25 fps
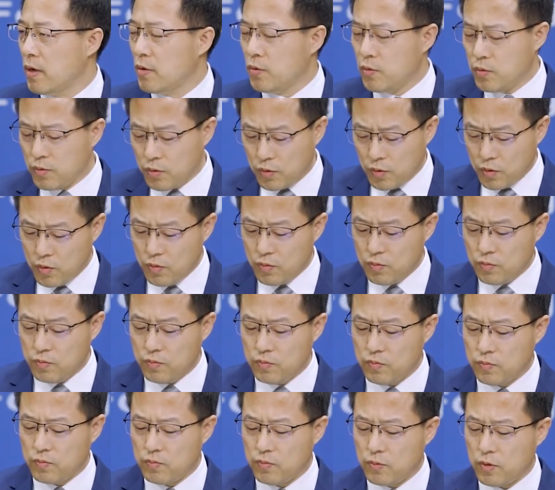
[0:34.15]
It's
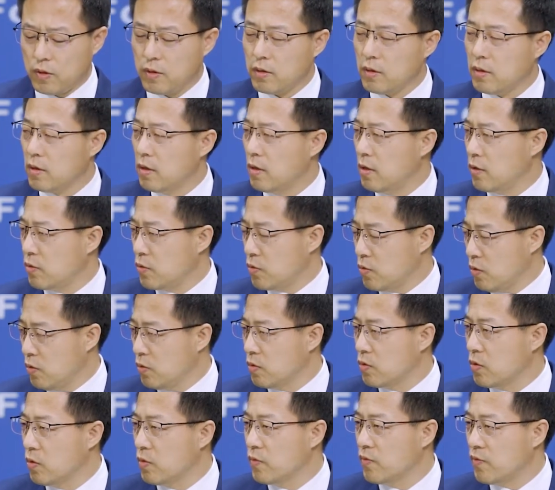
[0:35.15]
also
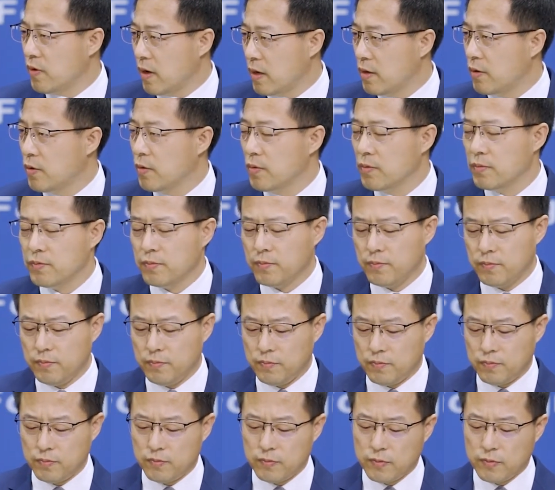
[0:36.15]
beneficial